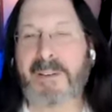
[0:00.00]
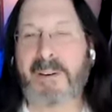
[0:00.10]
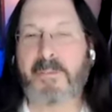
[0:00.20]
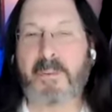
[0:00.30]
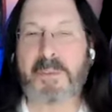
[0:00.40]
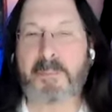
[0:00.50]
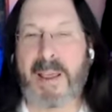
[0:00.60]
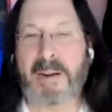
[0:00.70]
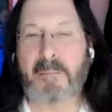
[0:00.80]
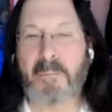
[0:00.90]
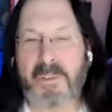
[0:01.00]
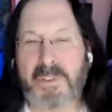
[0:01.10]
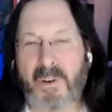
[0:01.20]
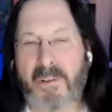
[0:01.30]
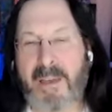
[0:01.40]
you know, from Spain and
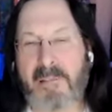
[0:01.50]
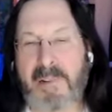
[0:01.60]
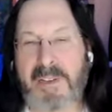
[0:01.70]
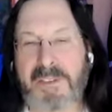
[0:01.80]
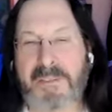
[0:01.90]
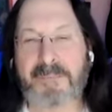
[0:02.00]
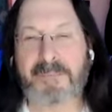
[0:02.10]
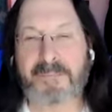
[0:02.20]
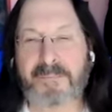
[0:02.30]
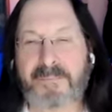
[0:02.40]
Portugal and that region.